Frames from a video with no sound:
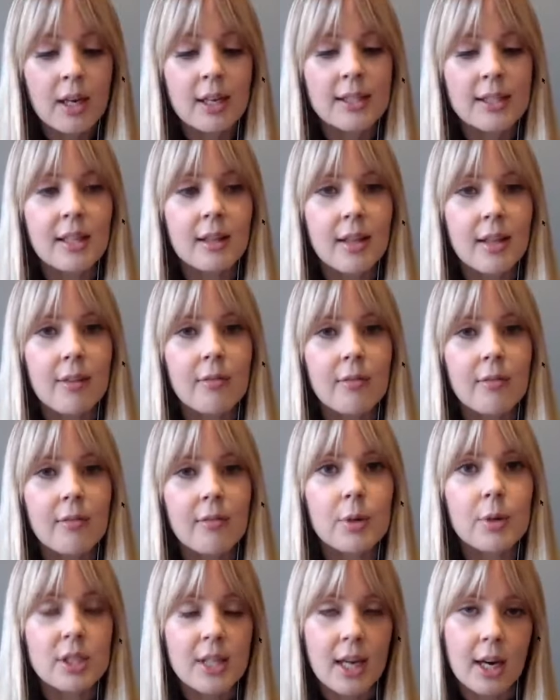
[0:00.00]
is the
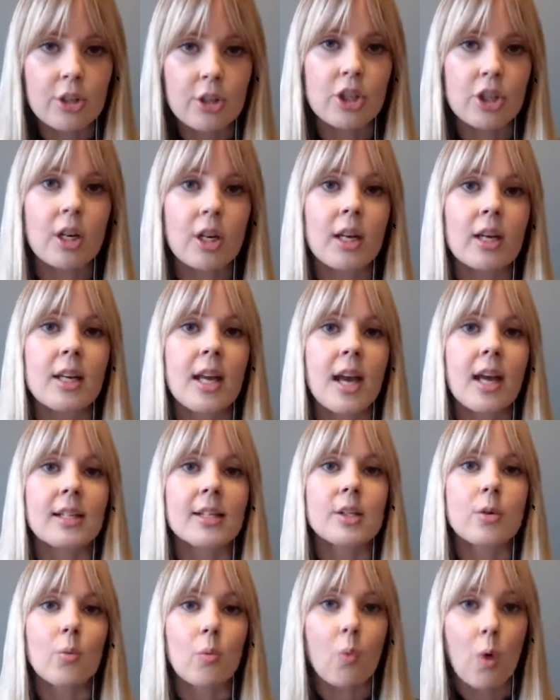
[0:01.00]
level of protection
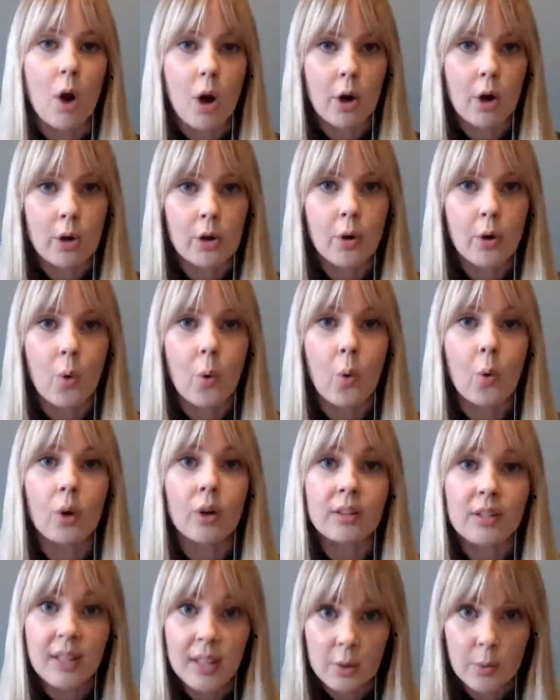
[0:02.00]
against water
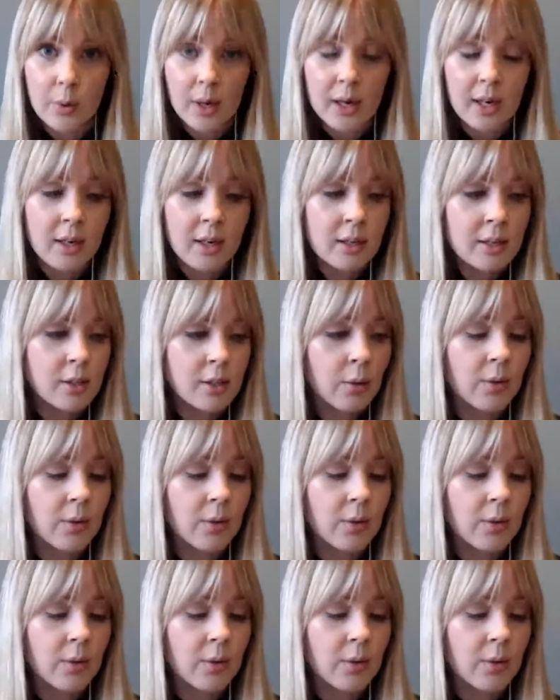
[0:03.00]
or liquid.